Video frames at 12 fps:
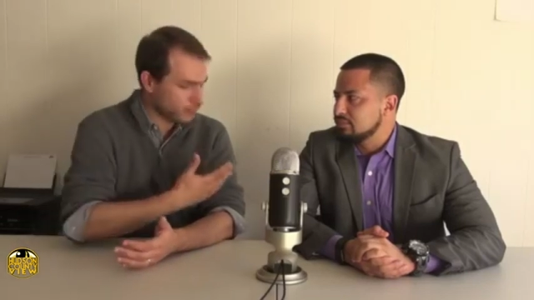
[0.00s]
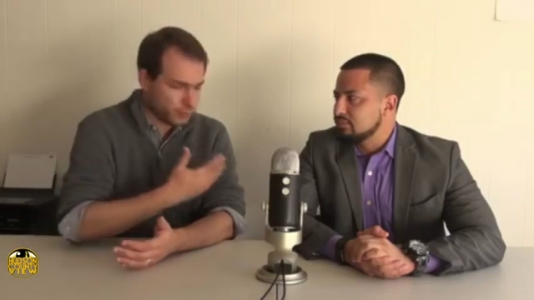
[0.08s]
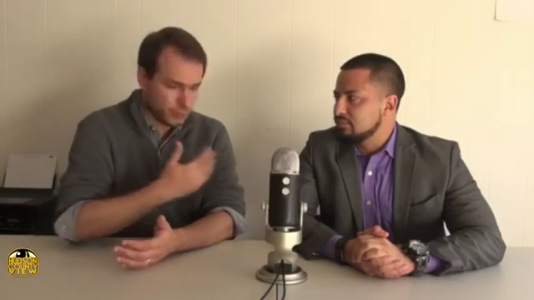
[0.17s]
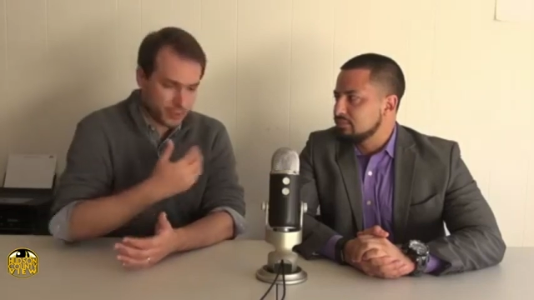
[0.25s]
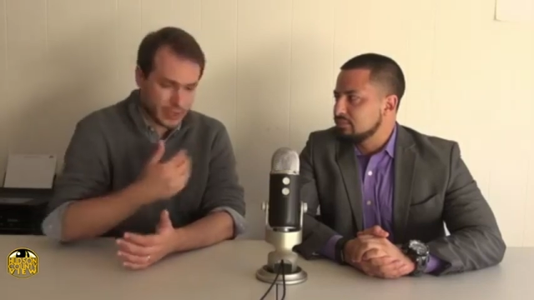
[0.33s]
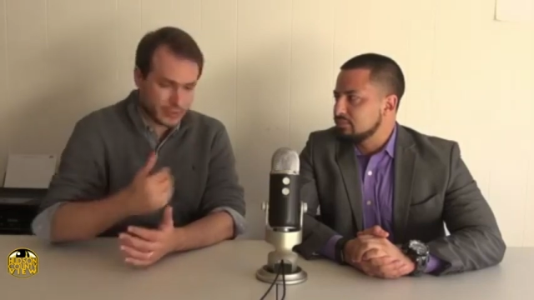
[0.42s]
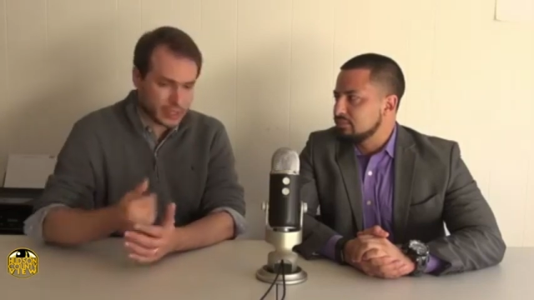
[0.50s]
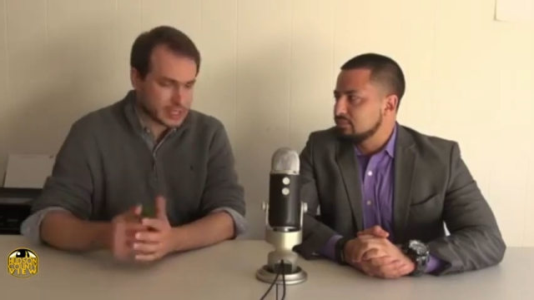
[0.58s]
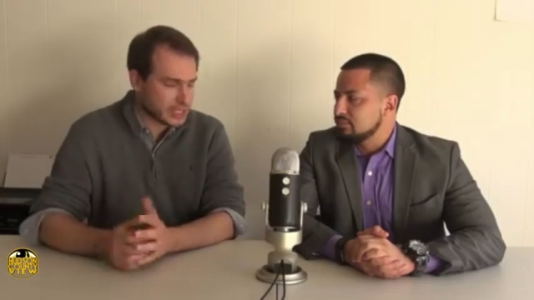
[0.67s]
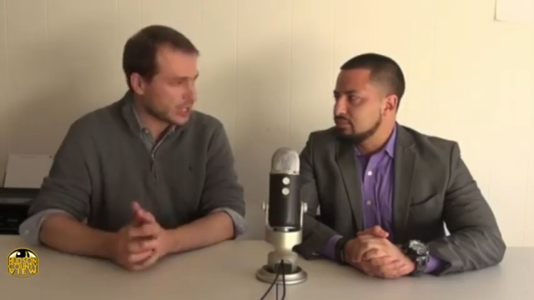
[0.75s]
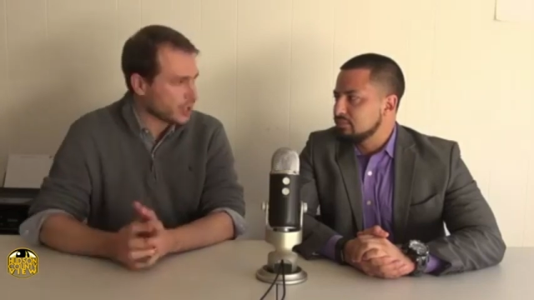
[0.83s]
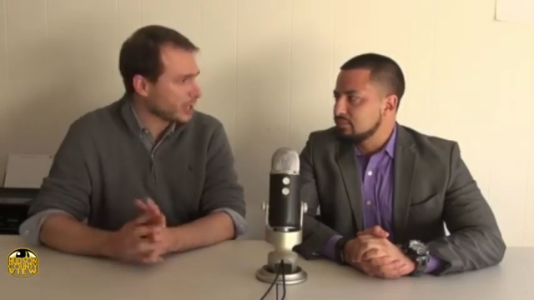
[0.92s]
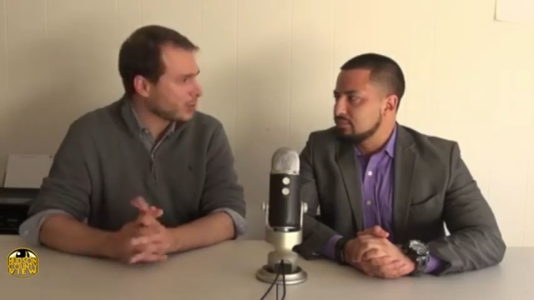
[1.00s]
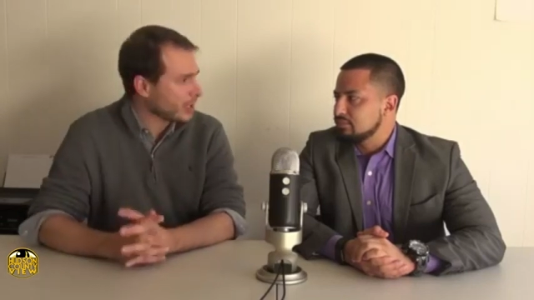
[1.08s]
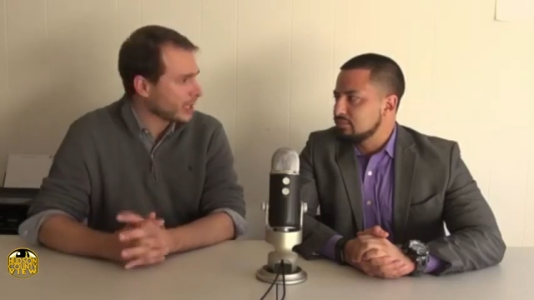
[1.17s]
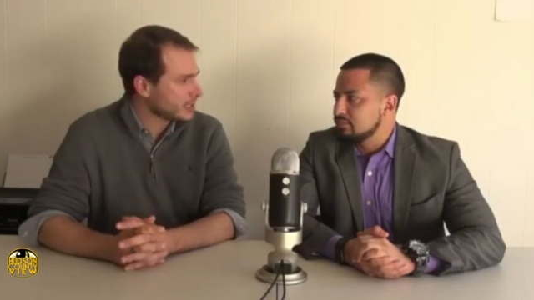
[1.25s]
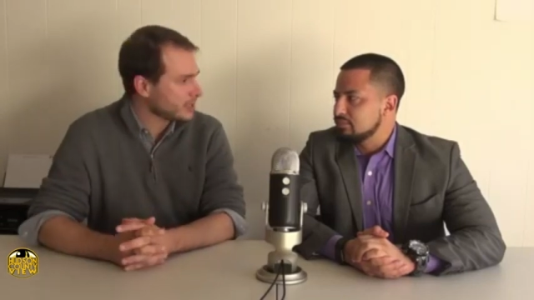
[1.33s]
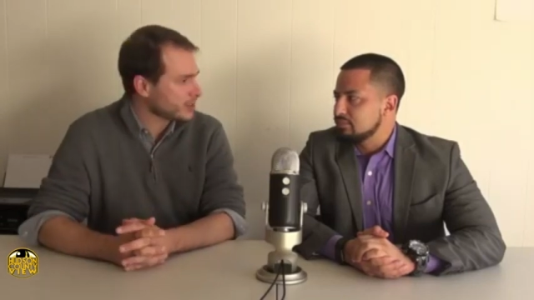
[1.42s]
Speaker 1: give the city great credit.
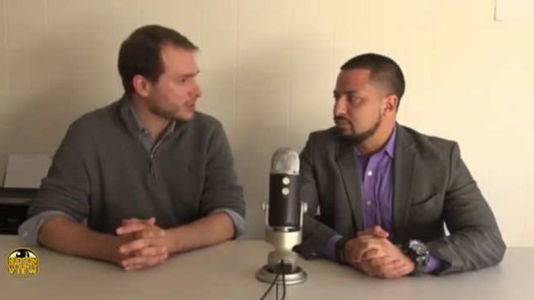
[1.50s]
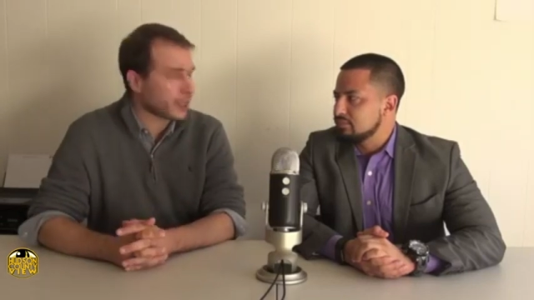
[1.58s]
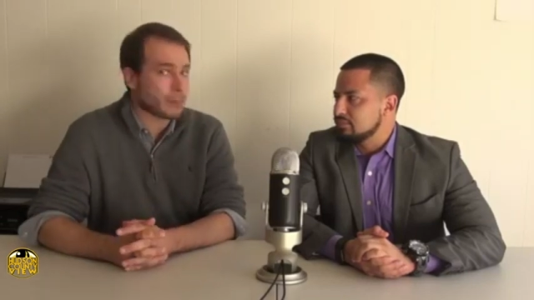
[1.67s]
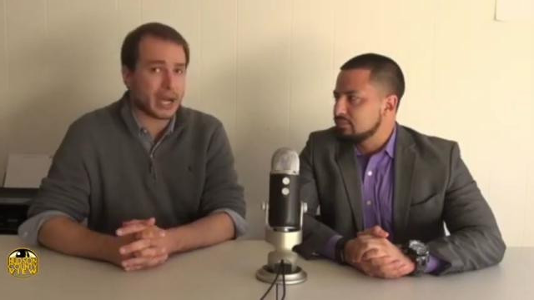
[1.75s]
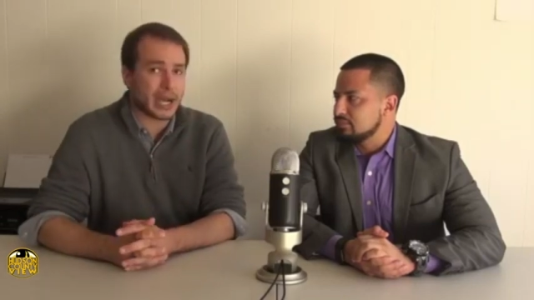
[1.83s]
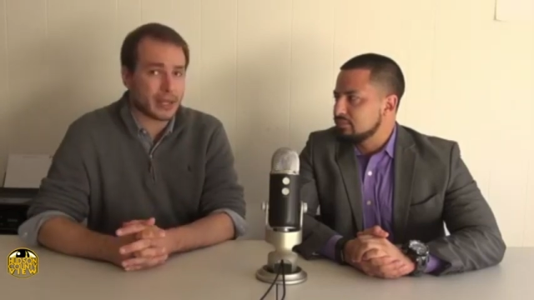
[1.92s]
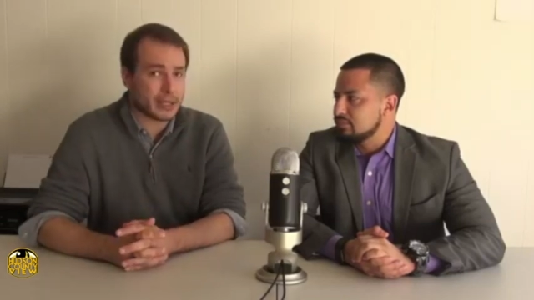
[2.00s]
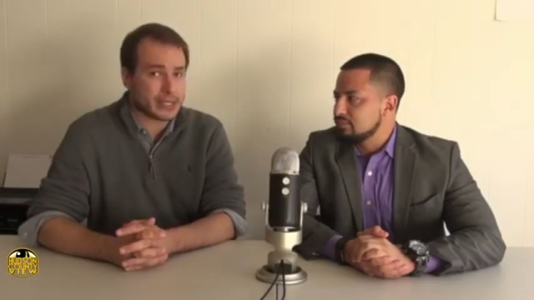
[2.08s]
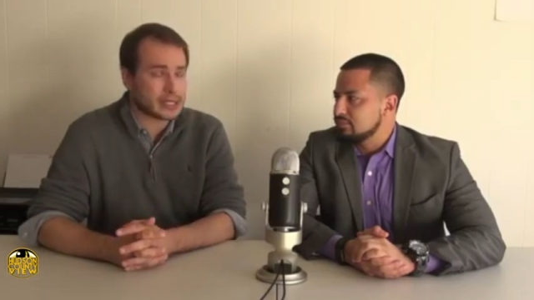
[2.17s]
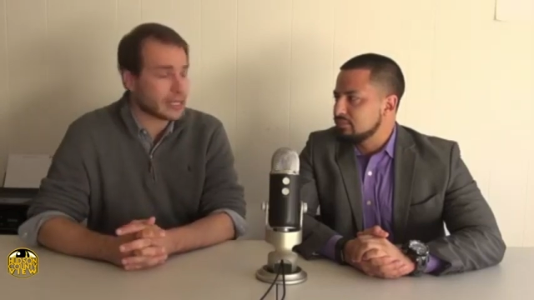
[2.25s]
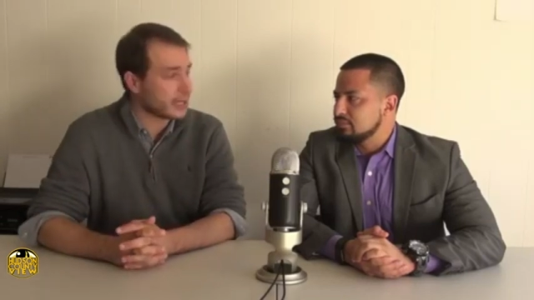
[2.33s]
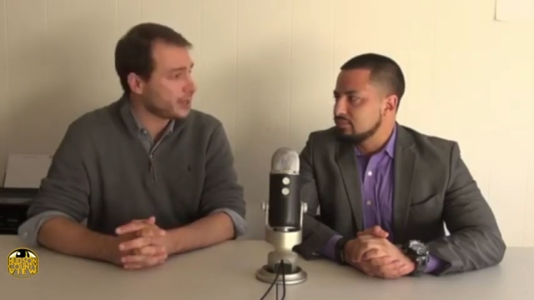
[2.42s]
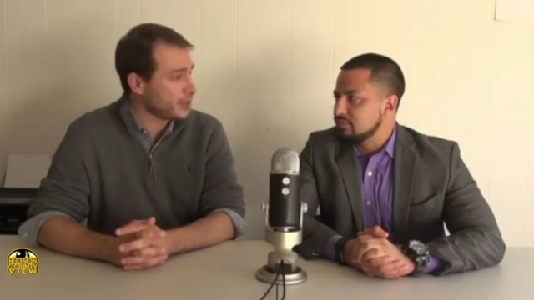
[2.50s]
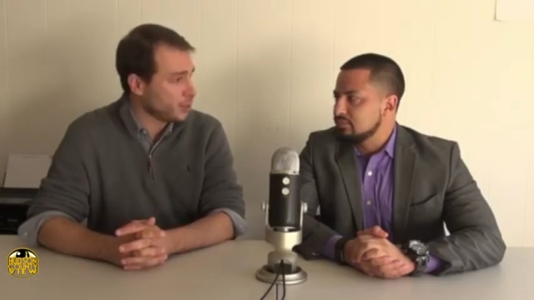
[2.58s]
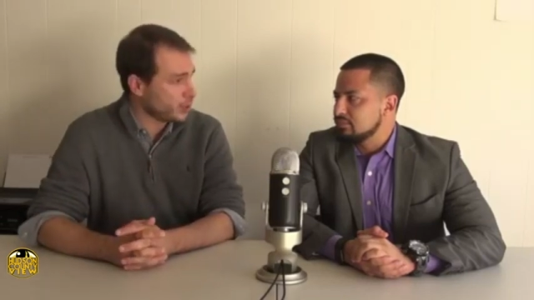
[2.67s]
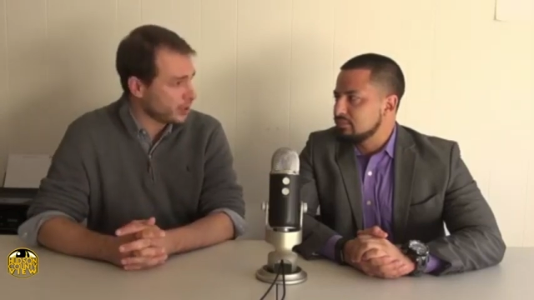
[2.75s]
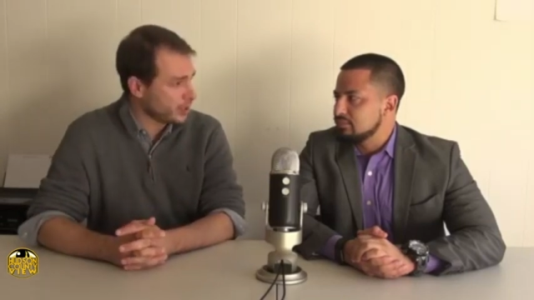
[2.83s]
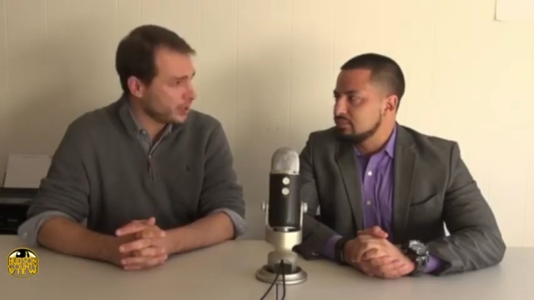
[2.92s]
There's a great pilot at Second and
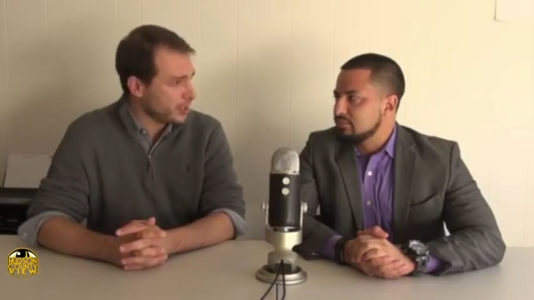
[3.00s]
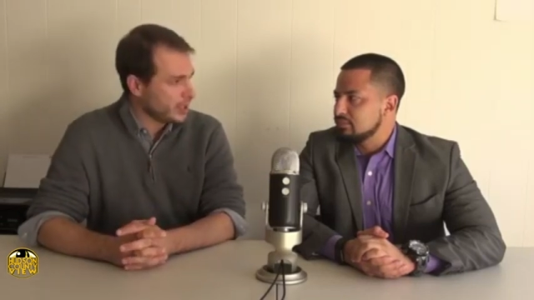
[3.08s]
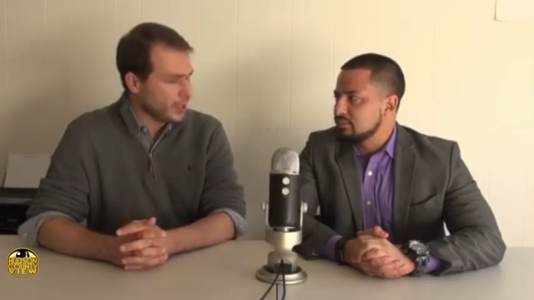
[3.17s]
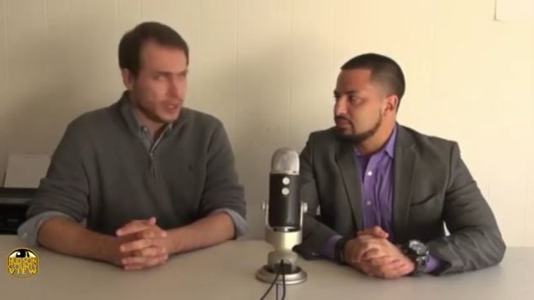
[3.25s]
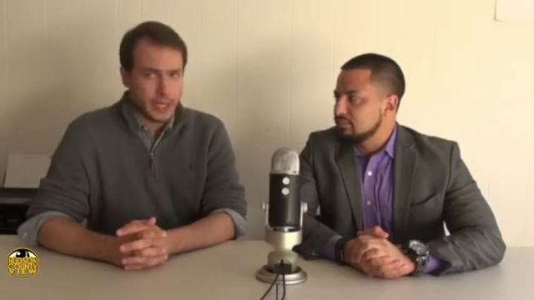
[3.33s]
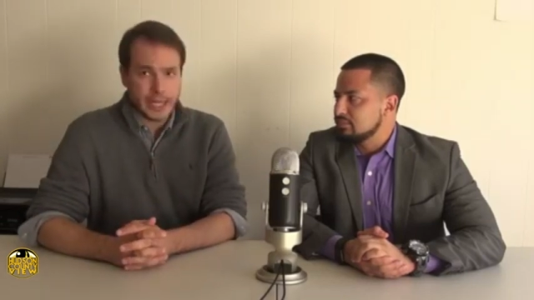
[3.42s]
Newark. It's